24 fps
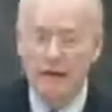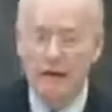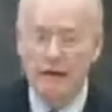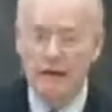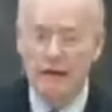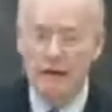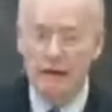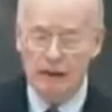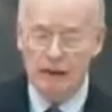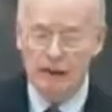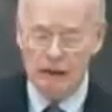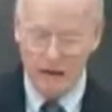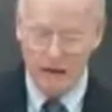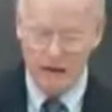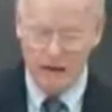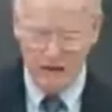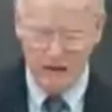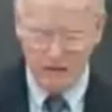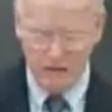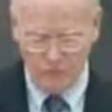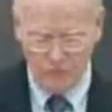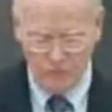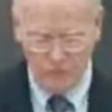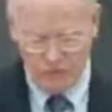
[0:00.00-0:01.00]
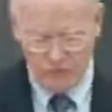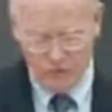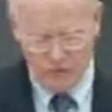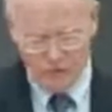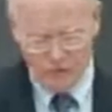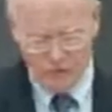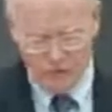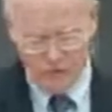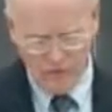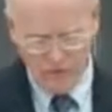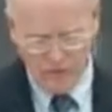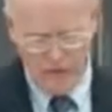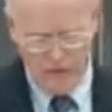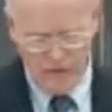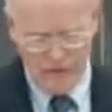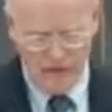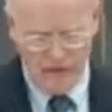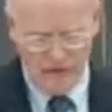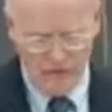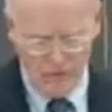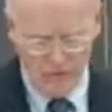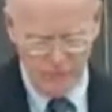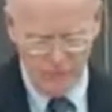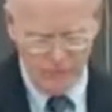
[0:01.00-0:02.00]
In any case, earlier that
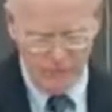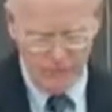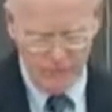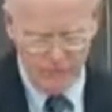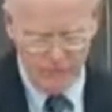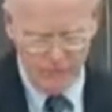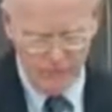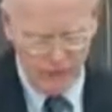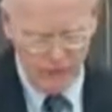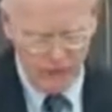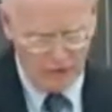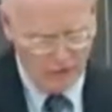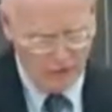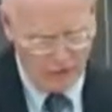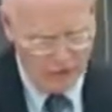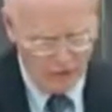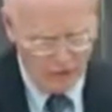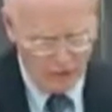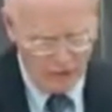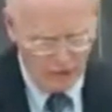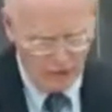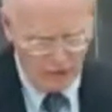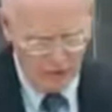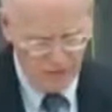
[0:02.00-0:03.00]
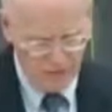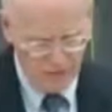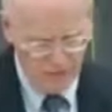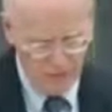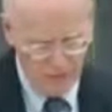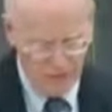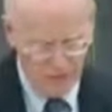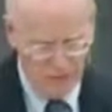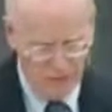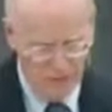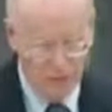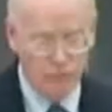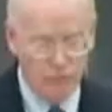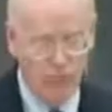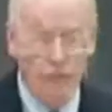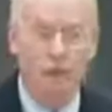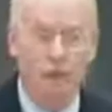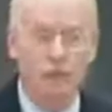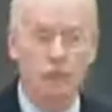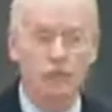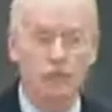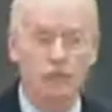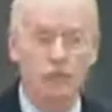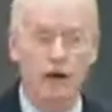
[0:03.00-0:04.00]
evening, Secretary of Defense
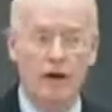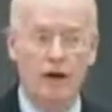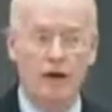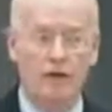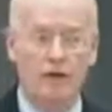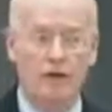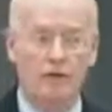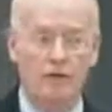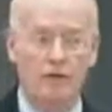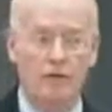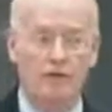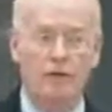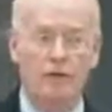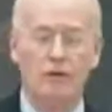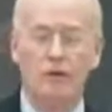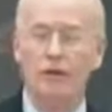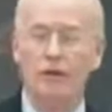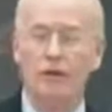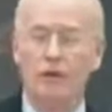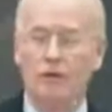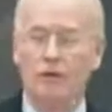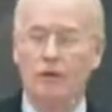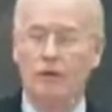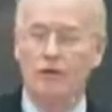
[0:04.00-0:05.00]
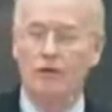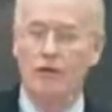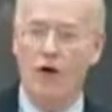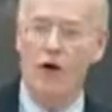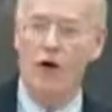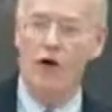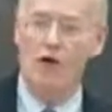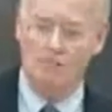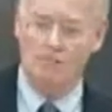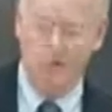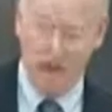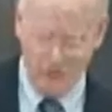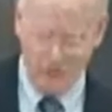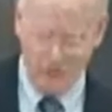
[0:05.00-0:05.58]
Rumsfeld was on